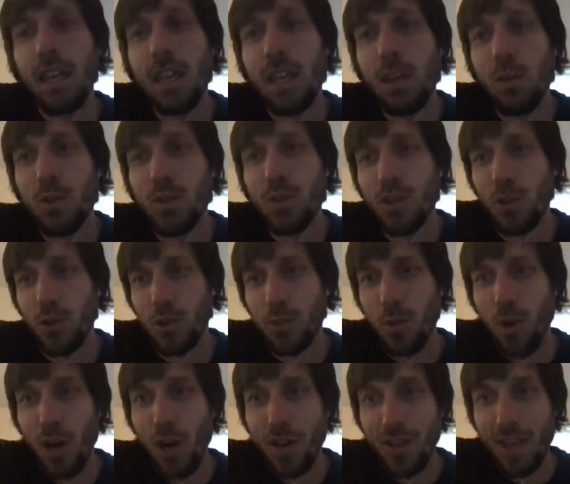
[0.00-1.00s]
was so
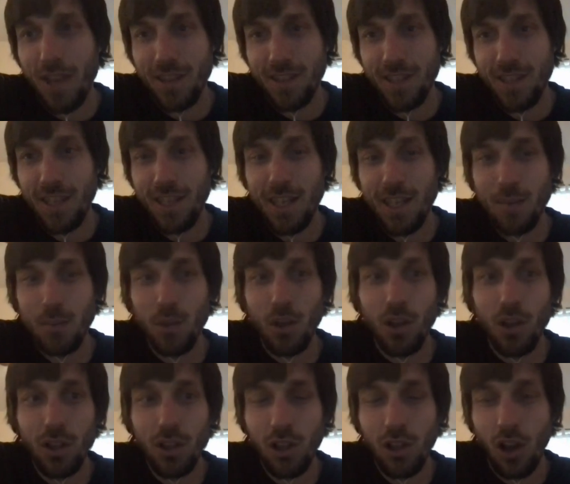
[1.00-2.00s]
smart that
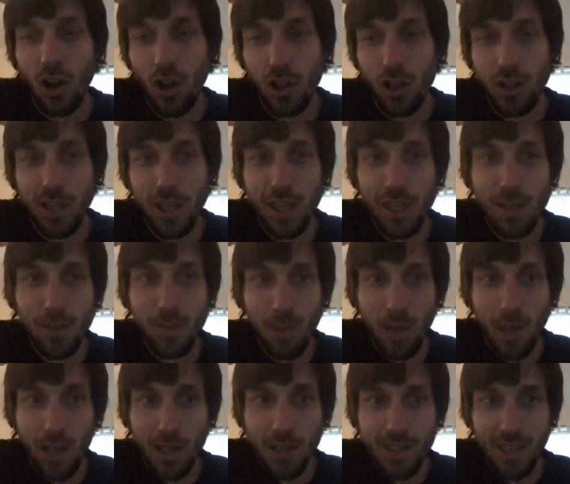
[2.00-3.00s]
CNN called
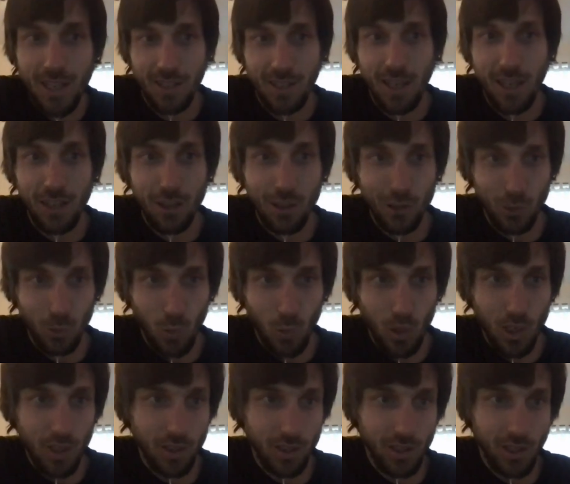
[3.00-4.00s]
him a dictator's
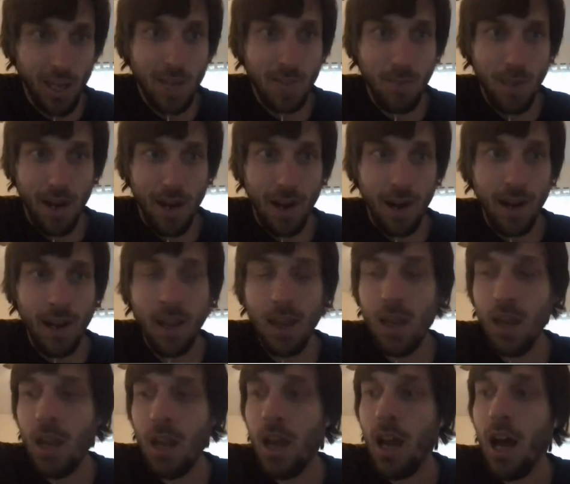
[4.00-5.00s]
worst nightmare.
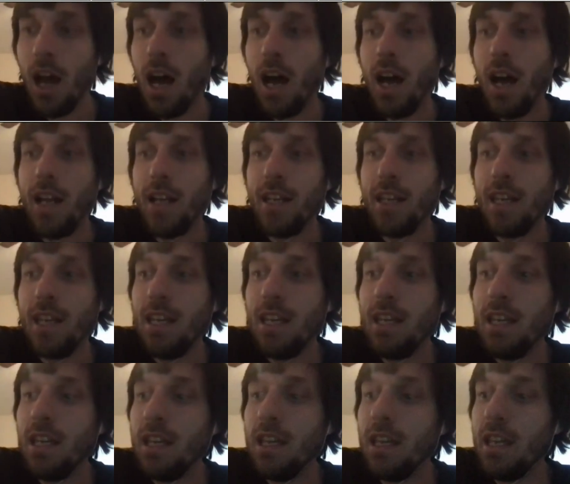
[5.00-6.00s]
And
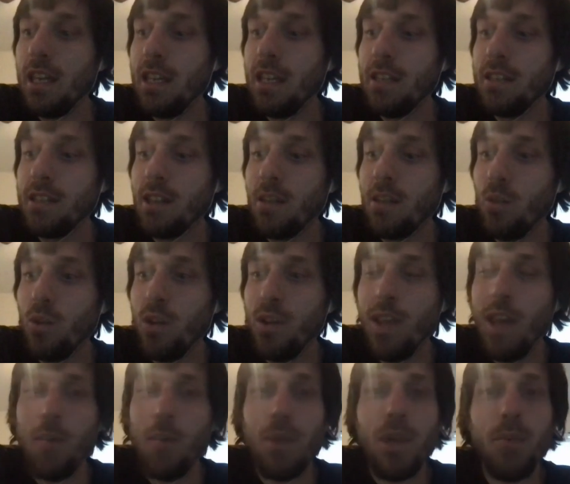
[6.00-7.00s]
he's someone
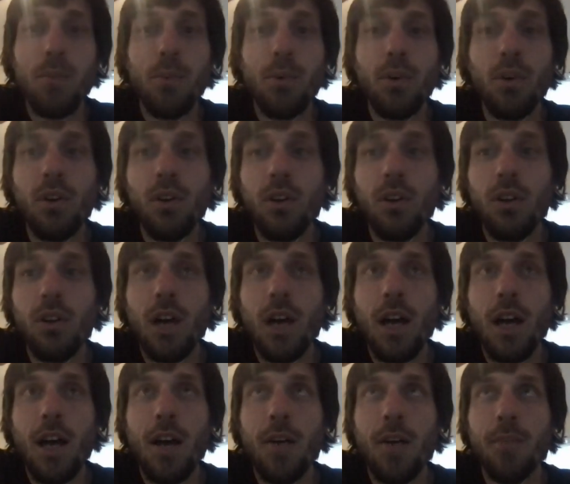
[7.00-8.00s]
that people
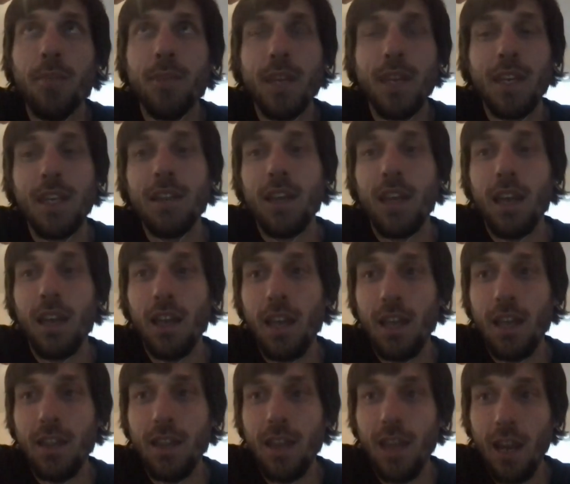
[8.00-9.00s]
like in
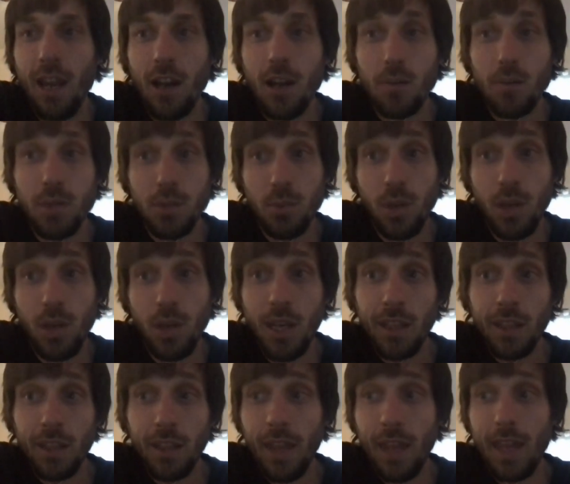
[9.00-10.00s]
the Arab
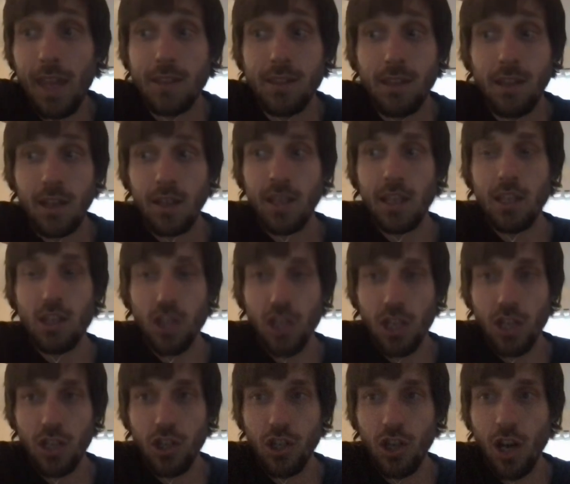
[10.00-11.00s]
Spring, they studied
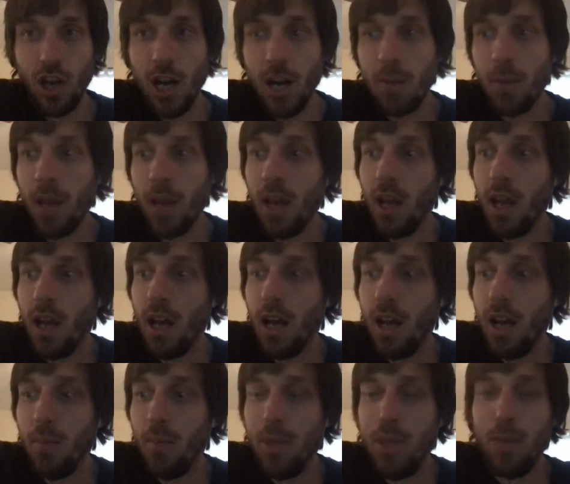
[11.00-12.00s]
Gene Sharp.
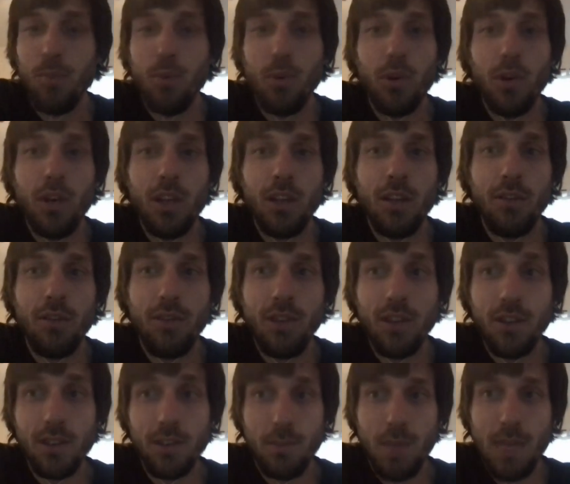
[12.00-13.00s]
People in the
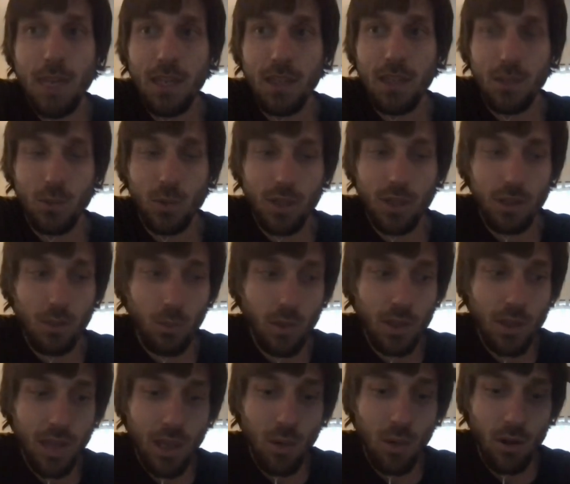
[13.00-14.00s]
Philippines when
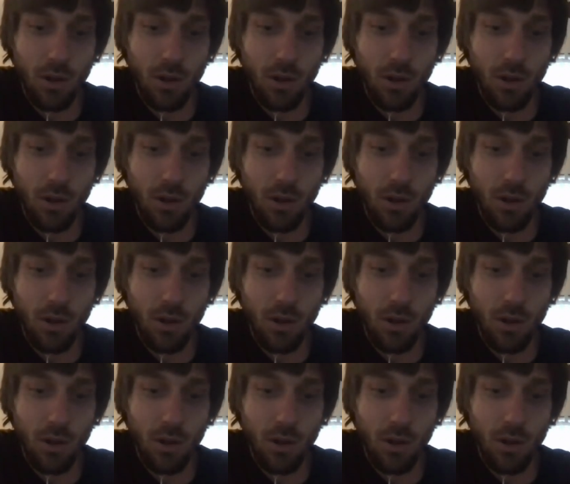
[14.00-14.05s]
they were